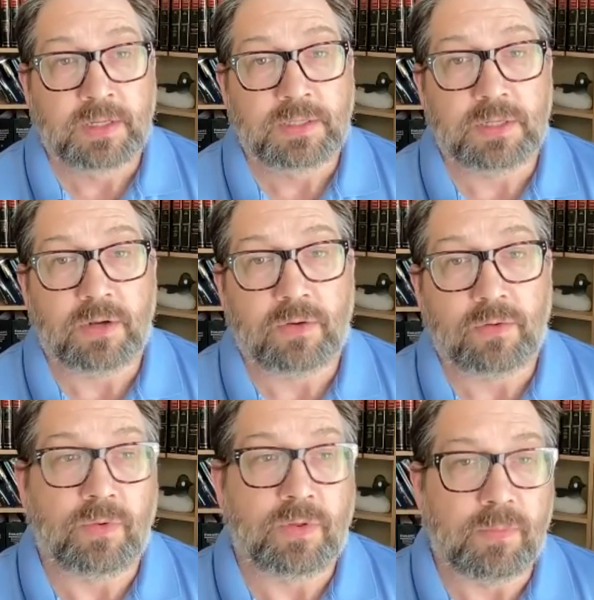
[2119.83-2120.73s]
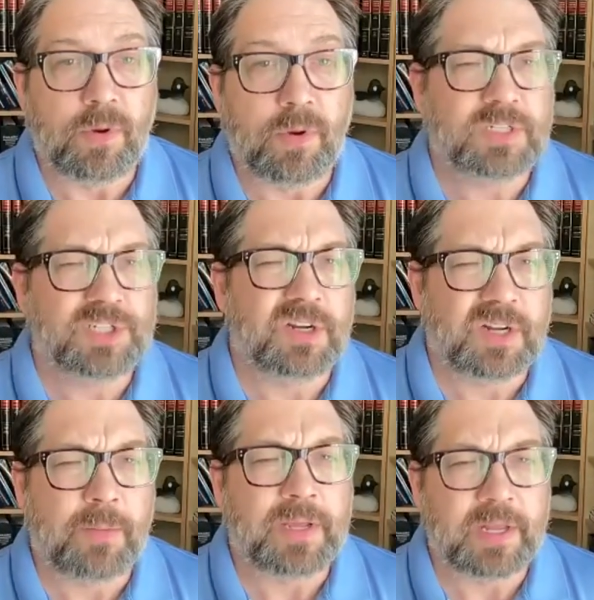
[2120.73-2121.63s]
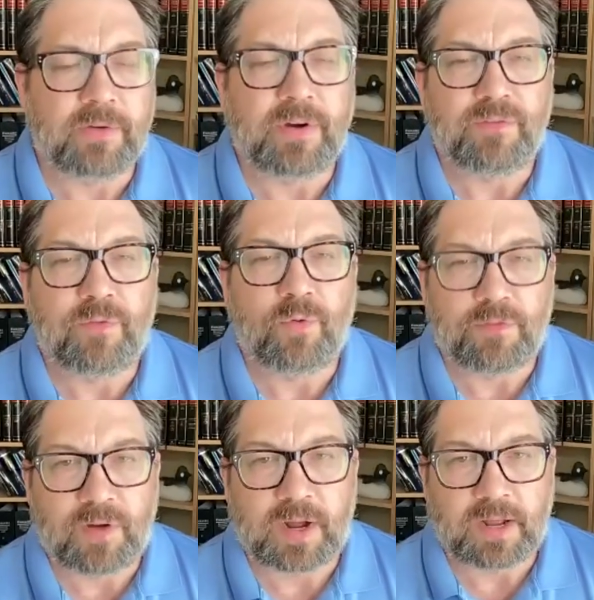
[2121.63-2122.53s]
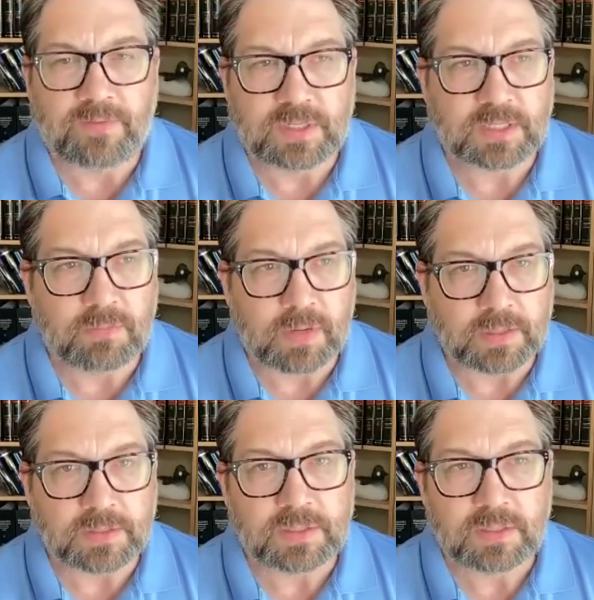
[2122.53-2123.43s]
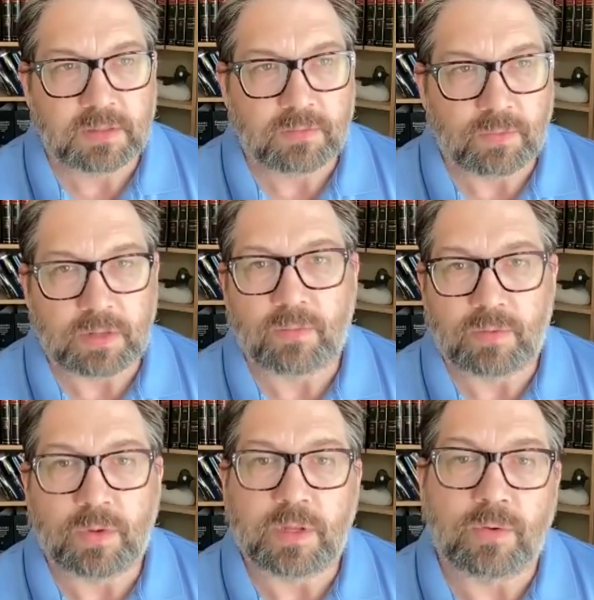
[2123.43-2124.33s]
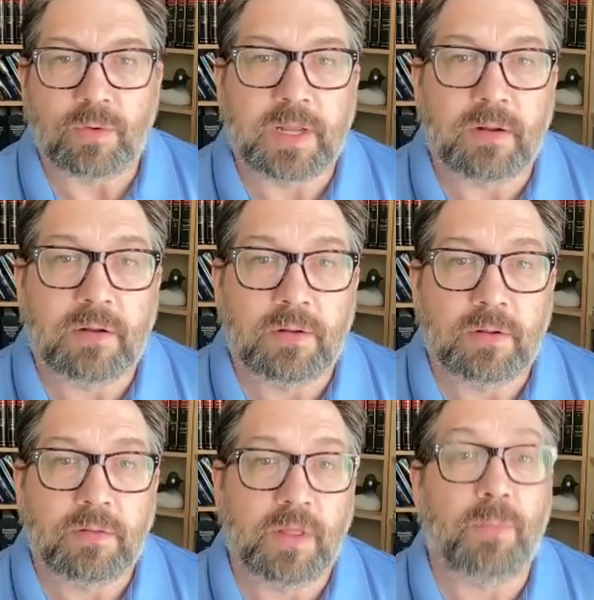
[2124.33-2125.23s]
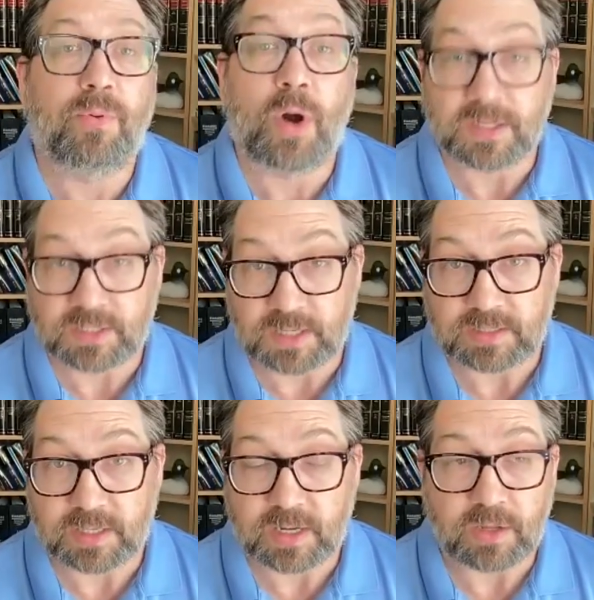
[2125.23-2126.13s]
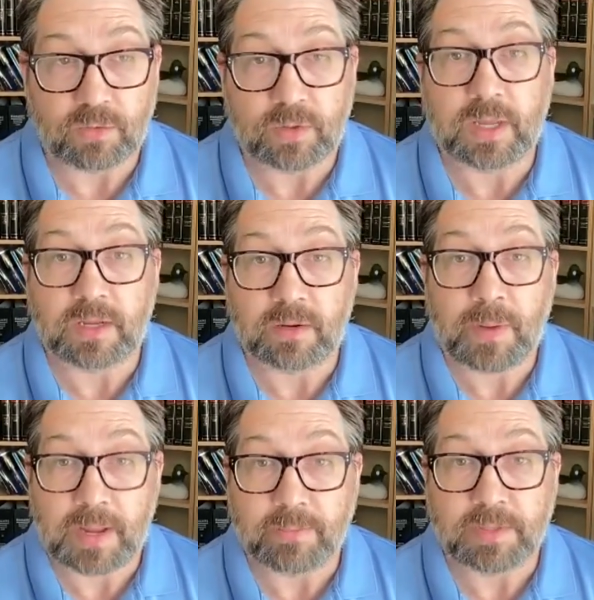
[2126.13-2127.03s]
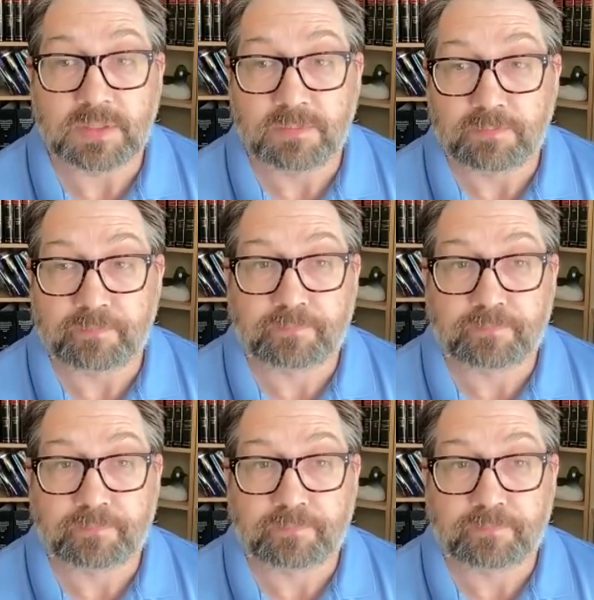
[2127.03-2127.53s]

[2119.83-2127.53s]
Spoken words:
So with most coming in around 4, 5, 6 months, when you'll they'll process it and you'll get your payments.